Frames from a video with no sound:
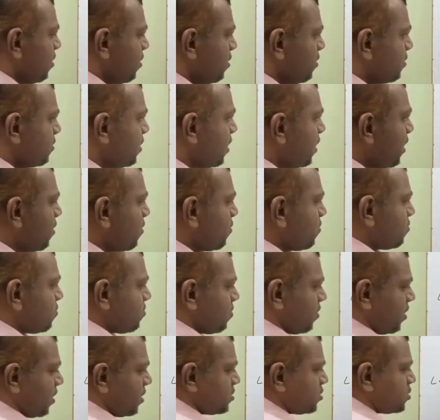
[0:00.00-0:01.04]

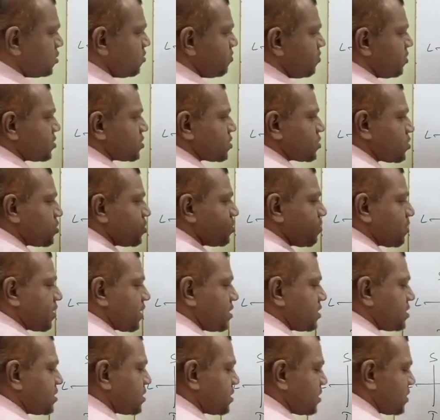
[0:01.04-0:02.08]
Now assume it is a
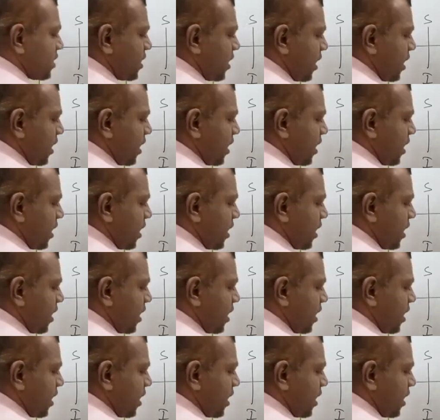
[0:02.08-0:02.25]
humerus,